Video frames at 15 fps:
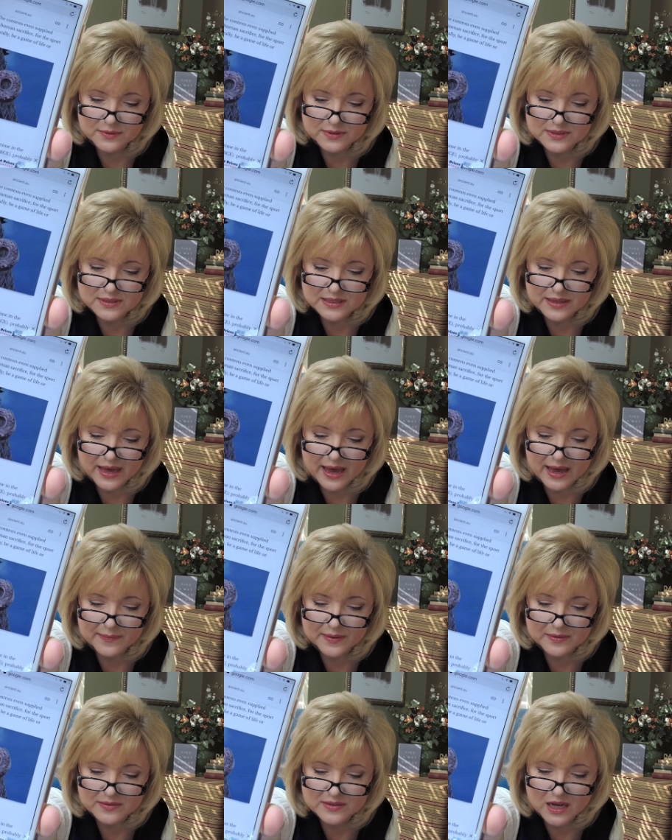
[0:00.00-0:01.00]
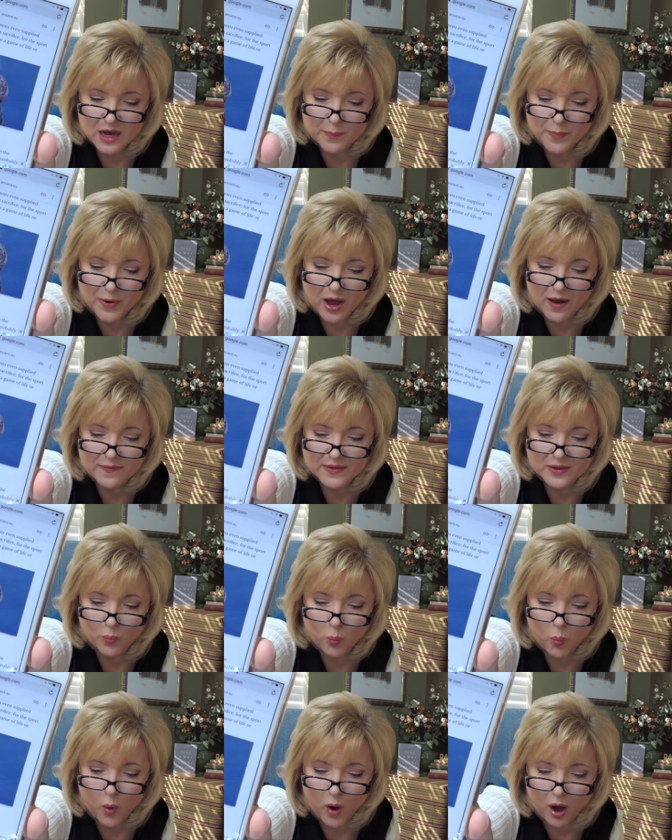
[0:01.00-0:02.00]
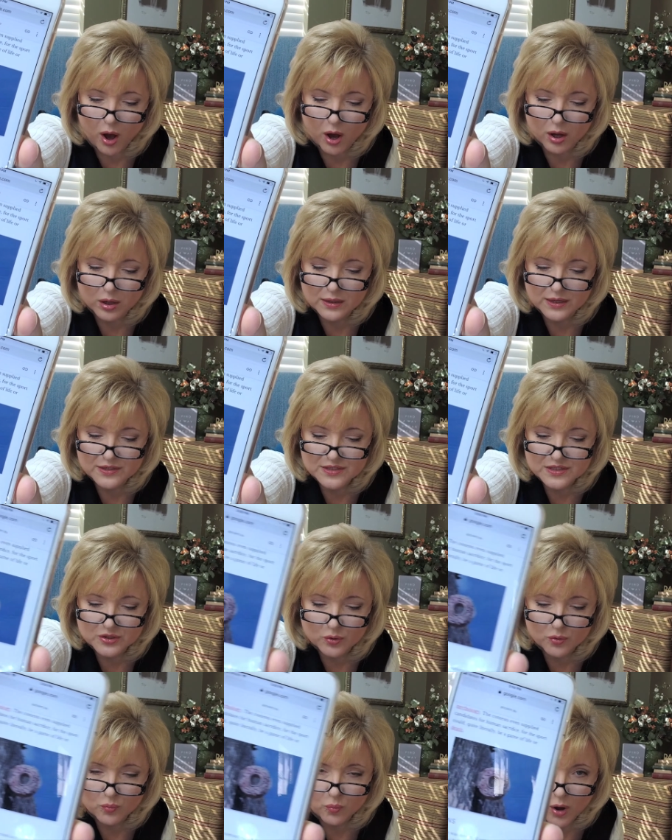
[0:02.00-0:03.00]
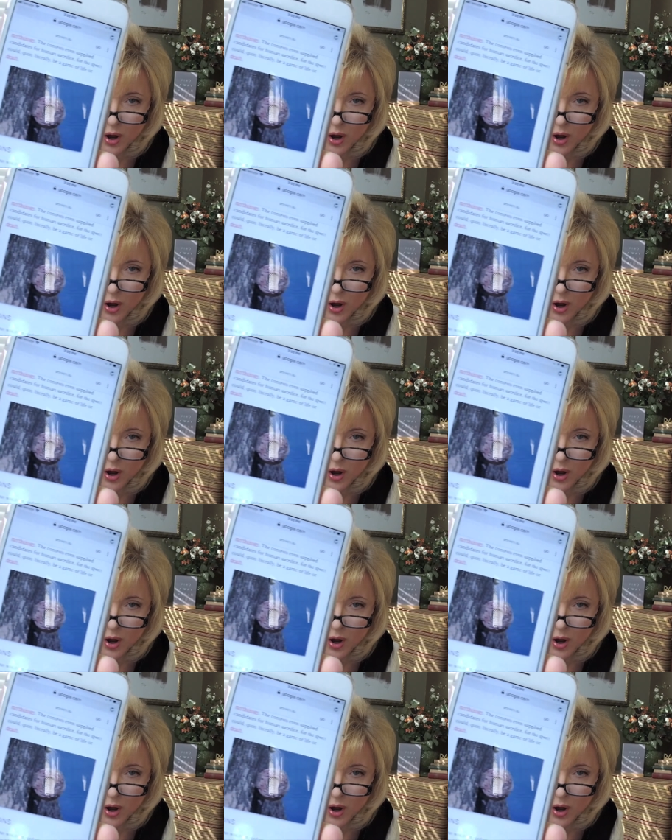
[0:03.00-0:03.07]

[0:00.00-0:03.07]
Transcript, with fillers: You see that is up on the wall, a stone